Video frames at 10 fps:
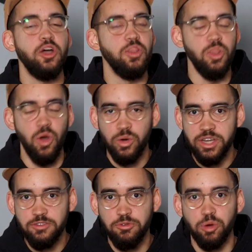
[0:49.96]
No
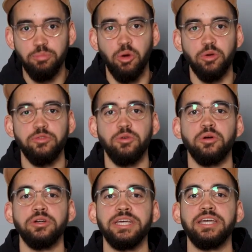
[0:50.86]
need for port
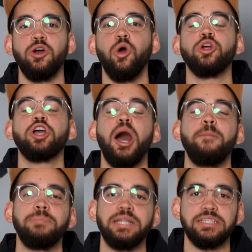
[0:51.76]
forwarding or
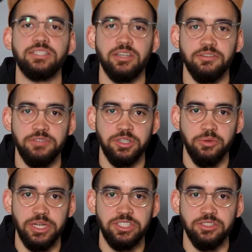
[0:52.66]
complex
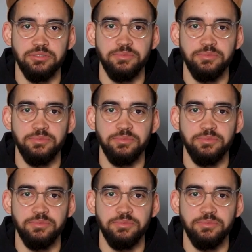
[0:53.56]
configuration.